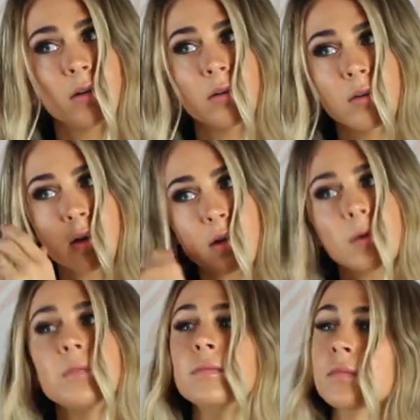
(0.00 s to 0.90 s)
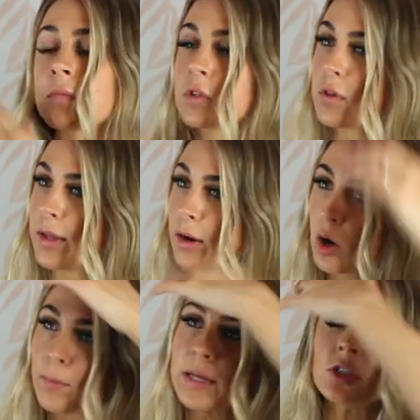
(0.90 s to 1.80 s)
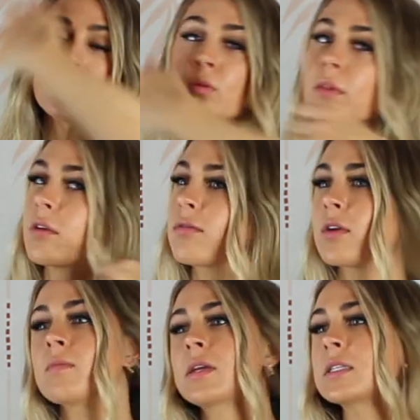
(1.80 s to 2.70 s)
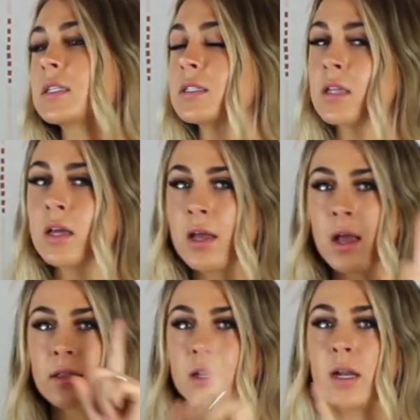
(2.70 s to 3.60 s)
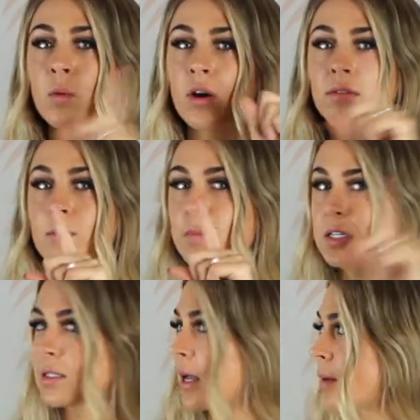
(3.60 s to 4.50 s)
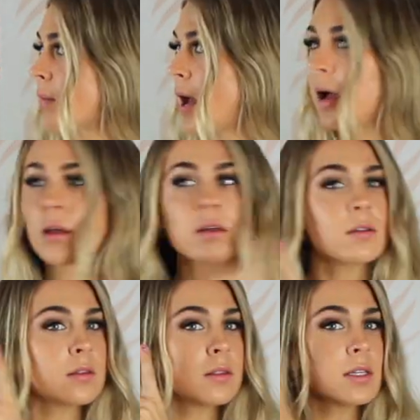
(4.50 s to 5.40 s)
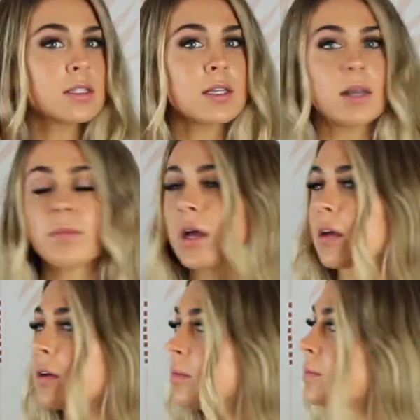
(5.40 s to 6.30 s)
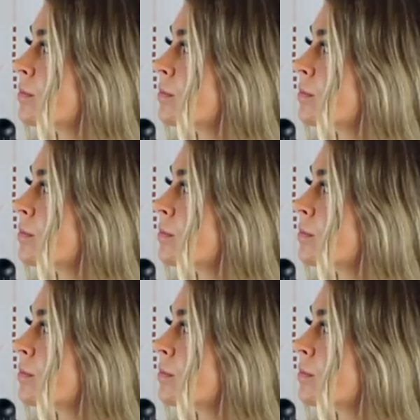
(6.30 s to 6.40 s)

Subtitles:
Okay, so there are my two little front pieces, and then I work from this side back, this side back.